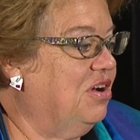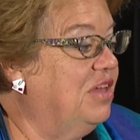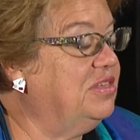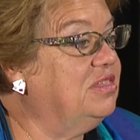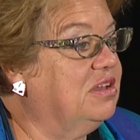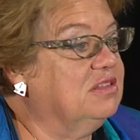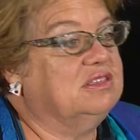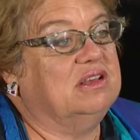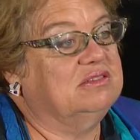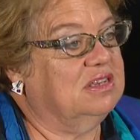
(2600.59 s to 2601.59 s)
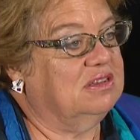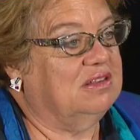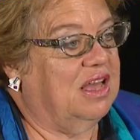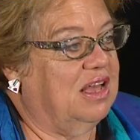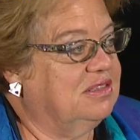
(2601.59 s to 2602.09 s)
I think the consulting
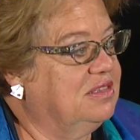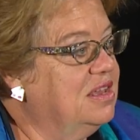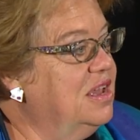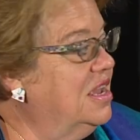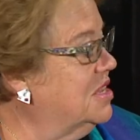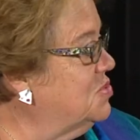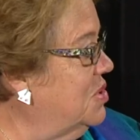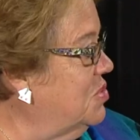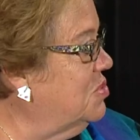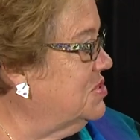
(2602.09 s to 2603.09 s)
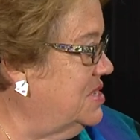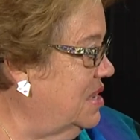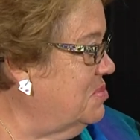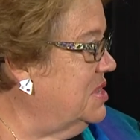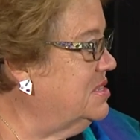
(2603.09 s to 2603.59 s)
class is one of the worst
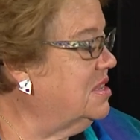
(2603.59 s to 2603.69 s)
enemies.